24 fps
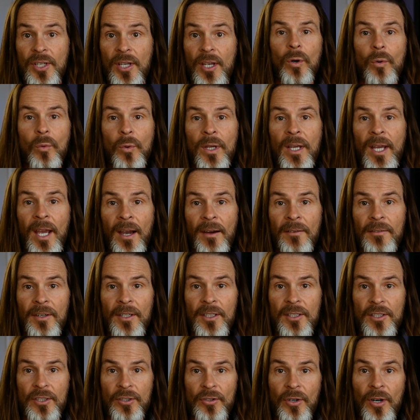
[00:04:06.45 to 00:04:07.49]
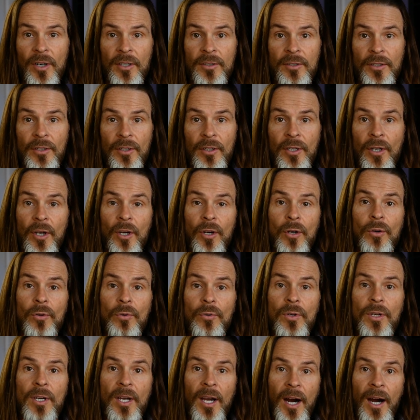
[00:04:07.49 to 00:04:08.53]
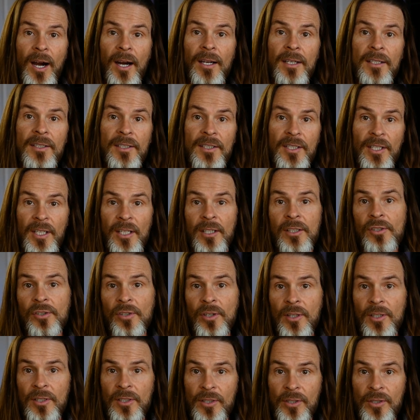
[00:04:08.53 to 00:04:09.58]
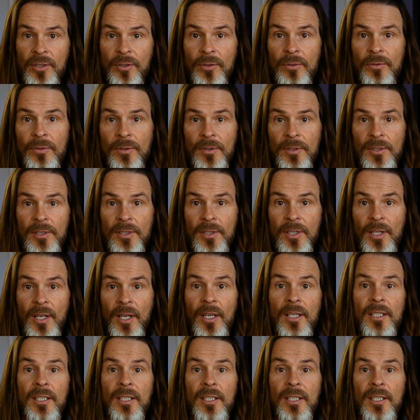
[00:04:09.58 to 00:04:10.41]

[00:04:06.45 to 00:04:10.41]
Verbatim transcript: where we have an instructor who guides each of the students